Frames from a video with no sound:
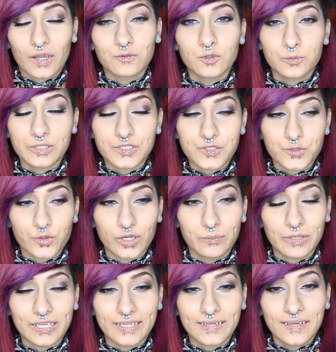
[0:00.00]
I will be
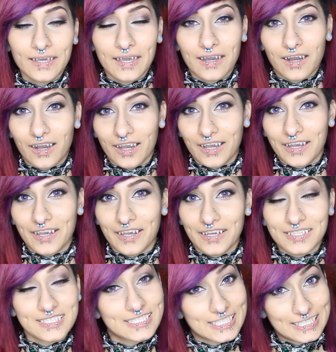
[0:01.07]
streaming
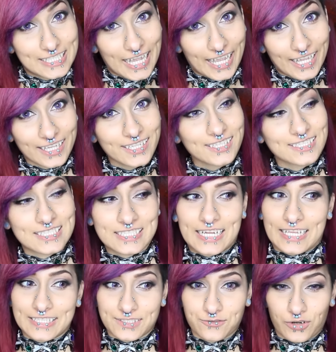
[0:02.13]
today, because
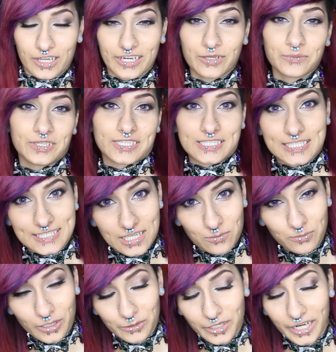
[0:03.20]
today is Friday when this is
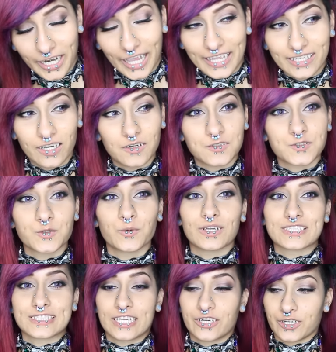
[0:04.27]
uploaded, and also
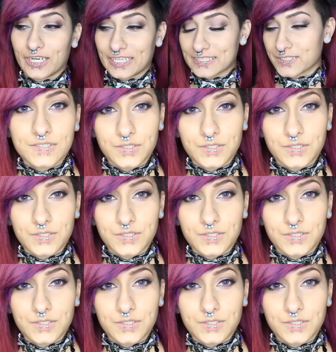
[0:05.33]
on Saturdays.